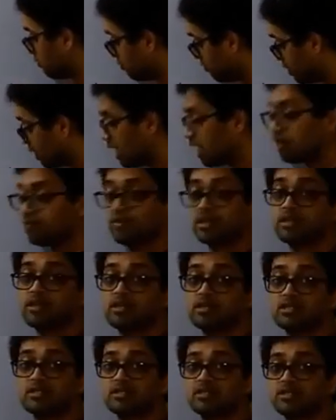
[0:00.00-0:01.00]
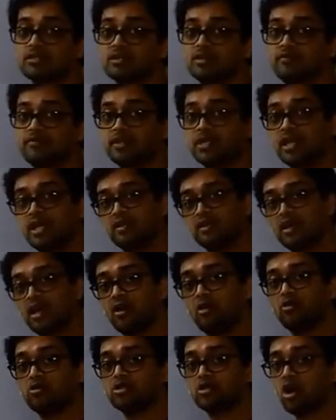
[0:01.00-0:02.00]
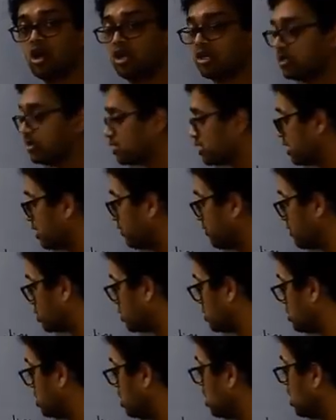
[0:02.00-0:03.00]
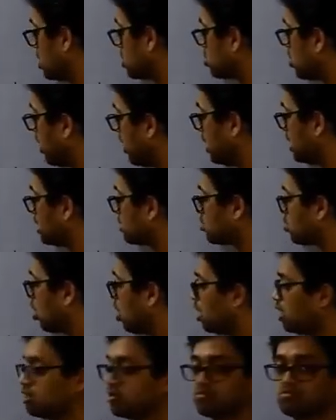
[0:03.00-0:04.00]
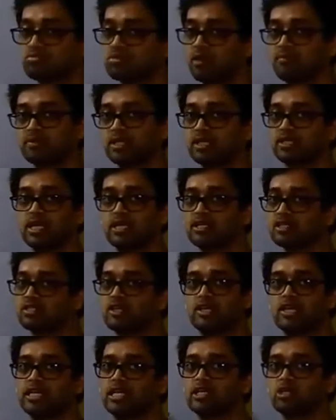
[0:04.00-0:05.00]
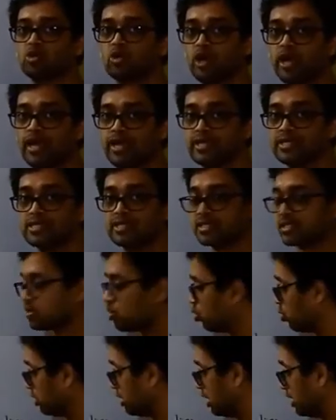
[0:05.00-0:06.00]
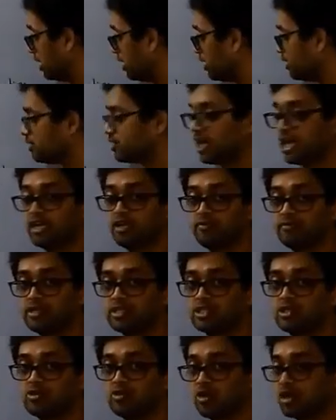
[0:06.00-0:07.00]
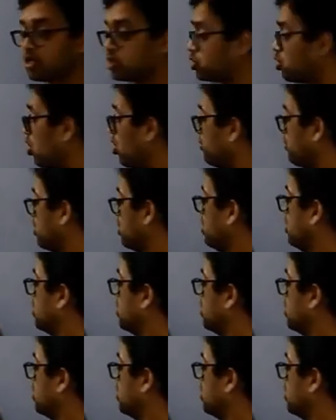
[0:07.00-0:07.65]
They are with us. We can now solve this equation. So I will solve something that is related to s only. Time is your job.